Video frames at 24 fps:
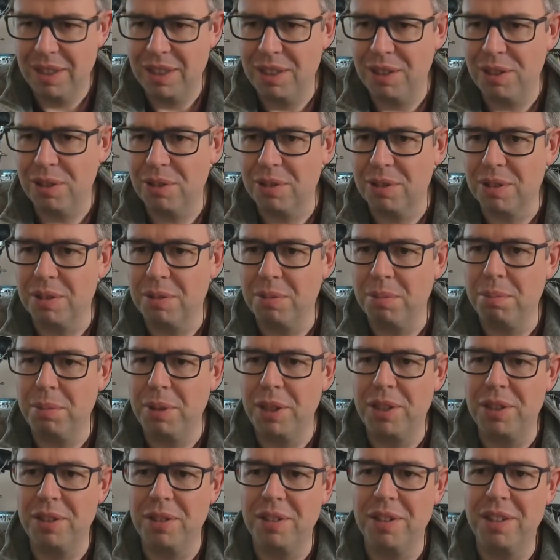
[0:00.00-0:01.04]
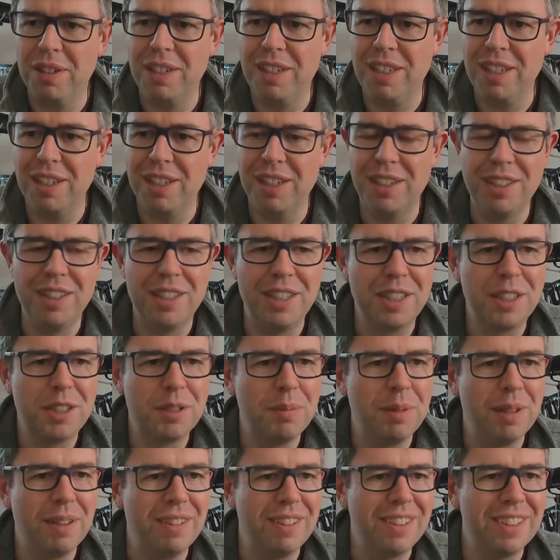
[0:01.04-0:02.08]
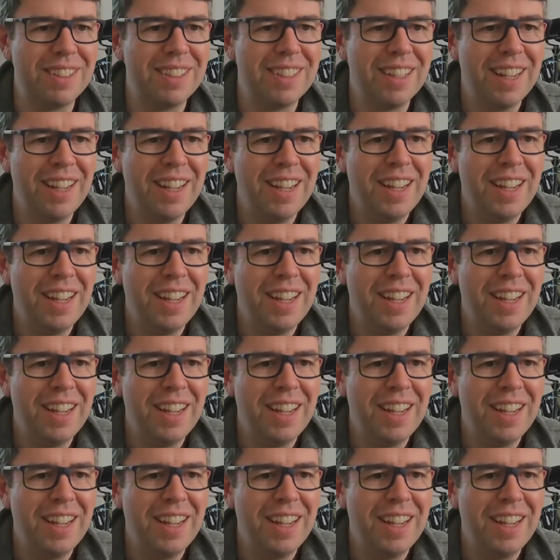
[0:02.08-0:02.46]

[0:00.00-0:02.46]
long and bitterly earned experience